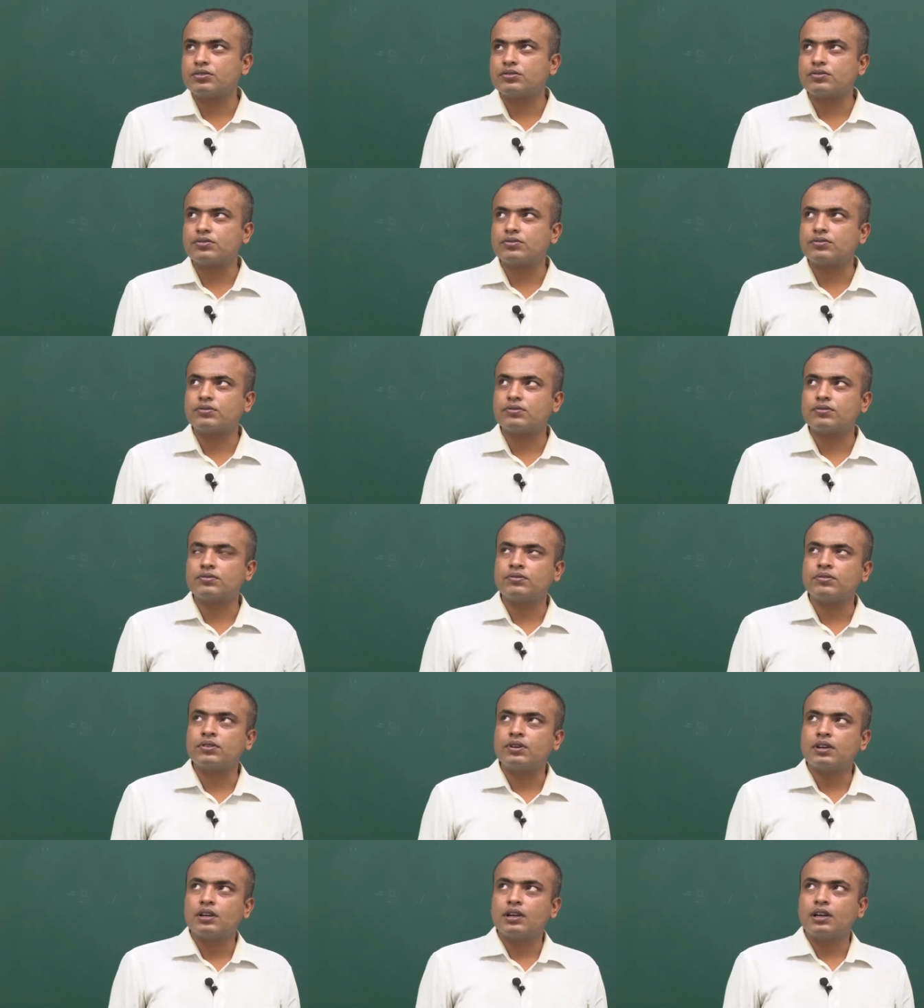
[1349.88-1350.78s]
to,
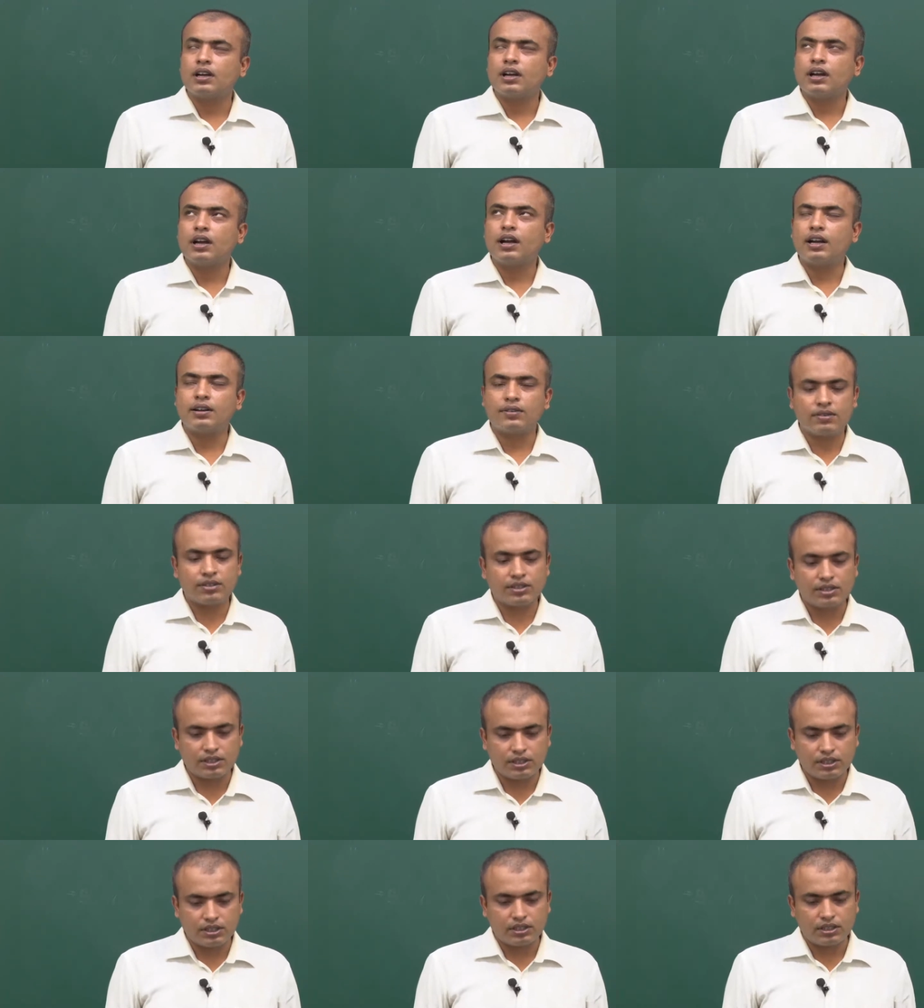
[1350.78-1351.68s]
I don't
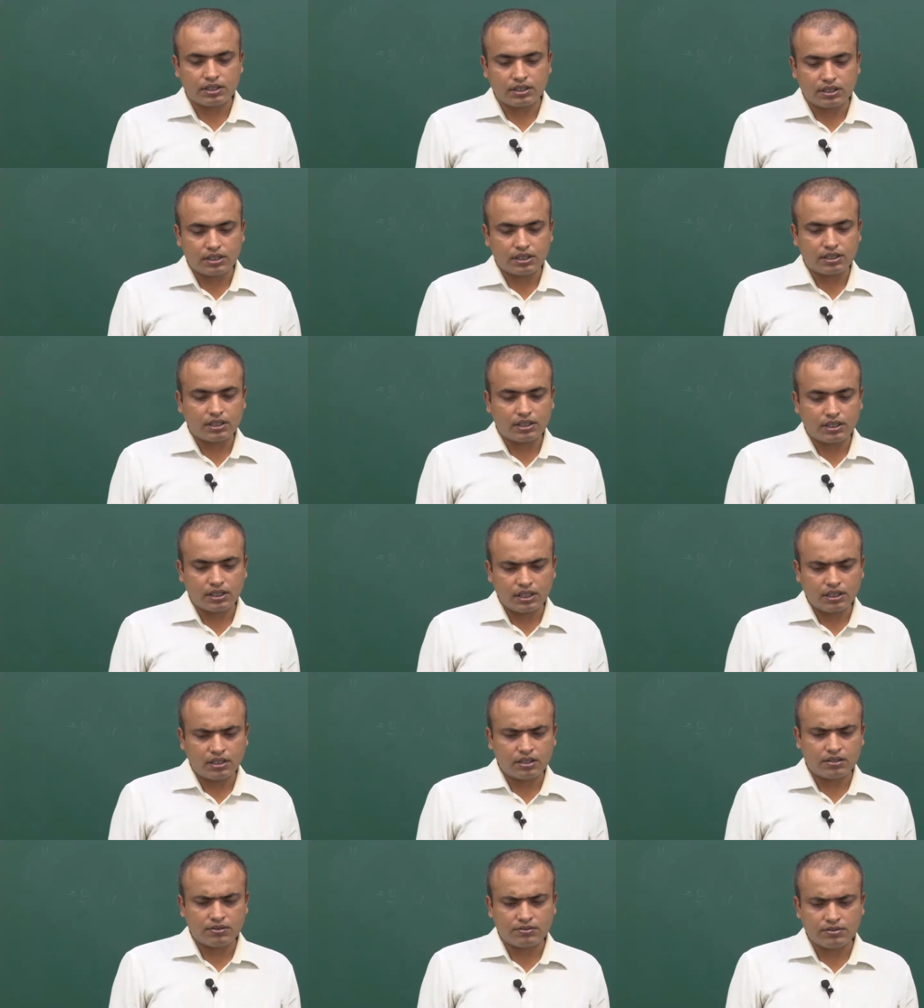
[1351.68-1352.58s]

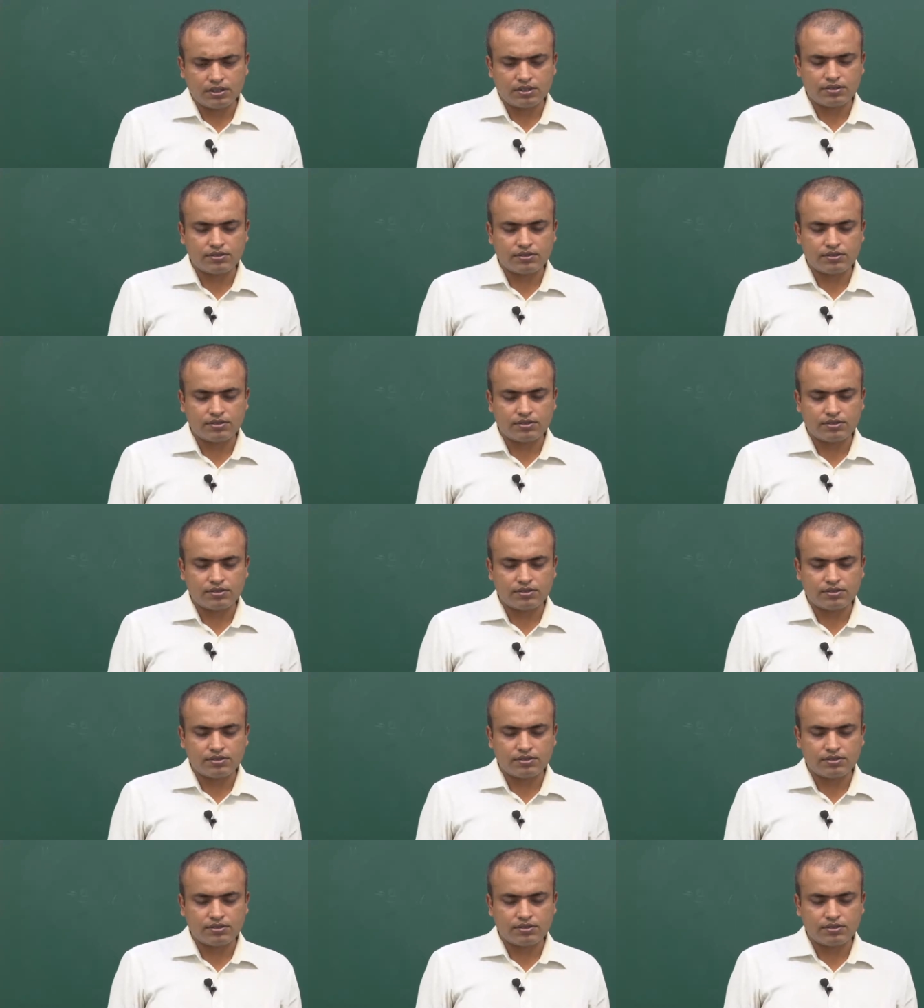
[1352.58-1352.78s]
think you need